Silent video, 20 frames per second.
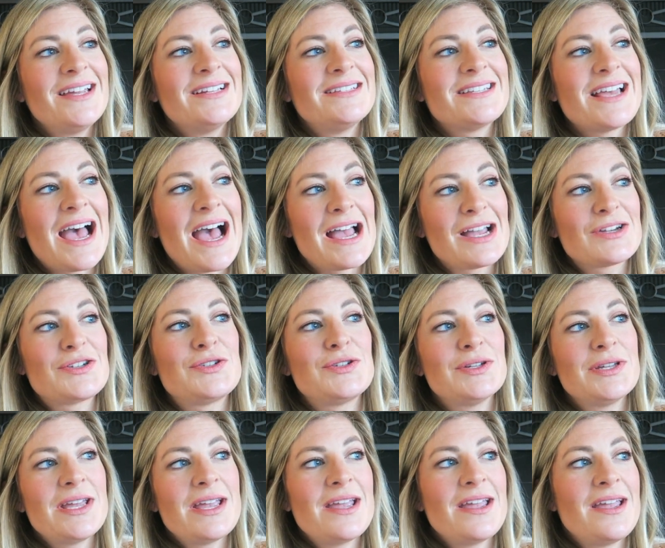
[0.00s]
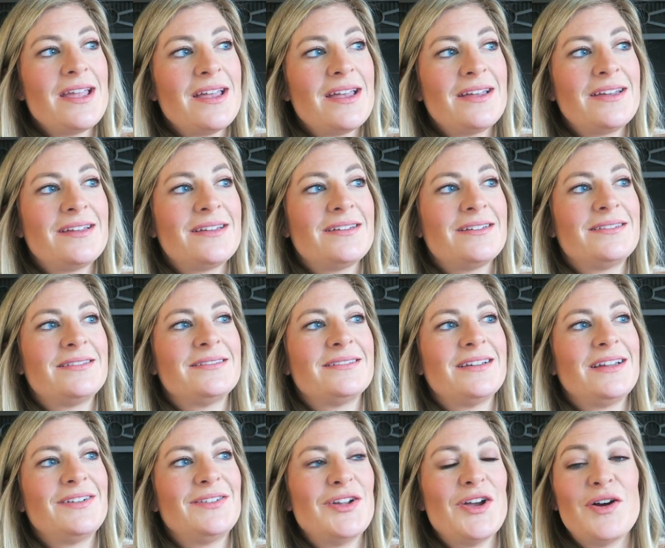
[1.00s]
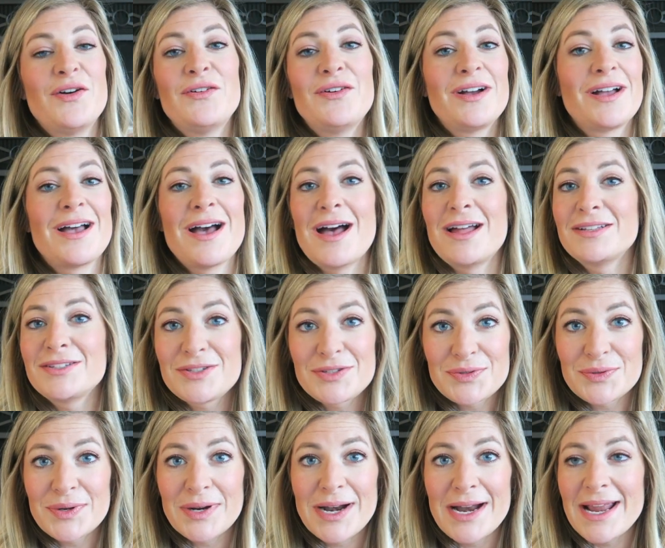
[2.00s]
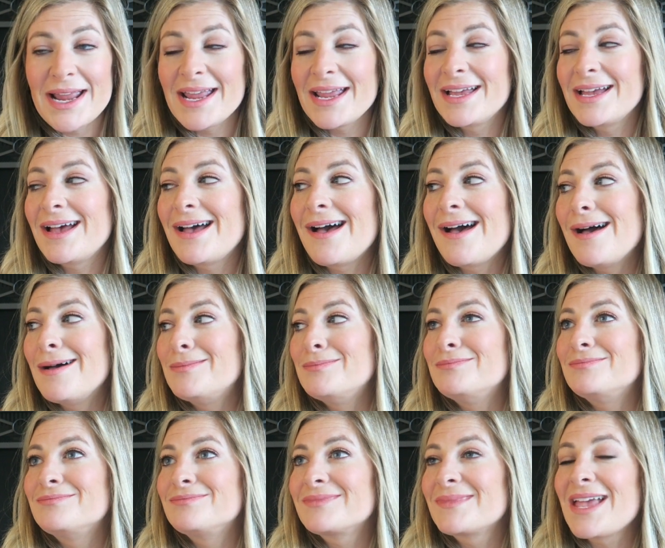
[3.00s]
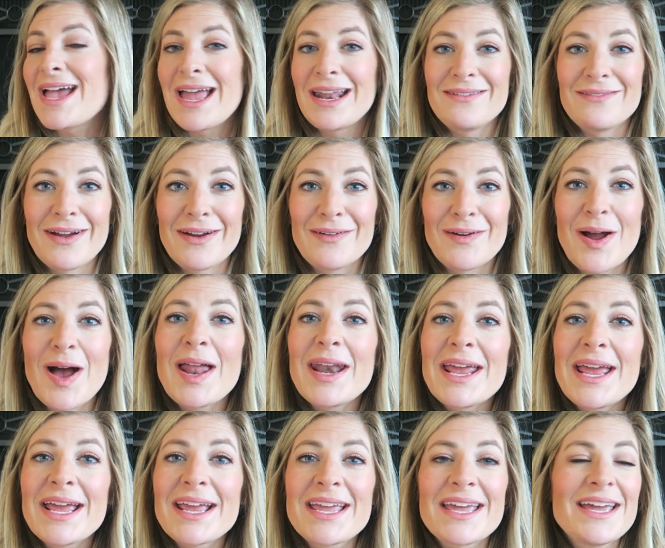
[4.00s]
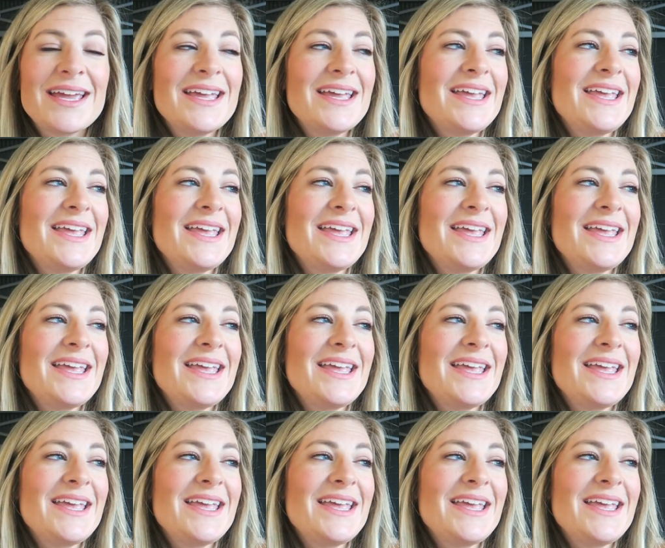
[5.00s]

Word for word: It's actually, I don't know, a God story, um, kind of ironic.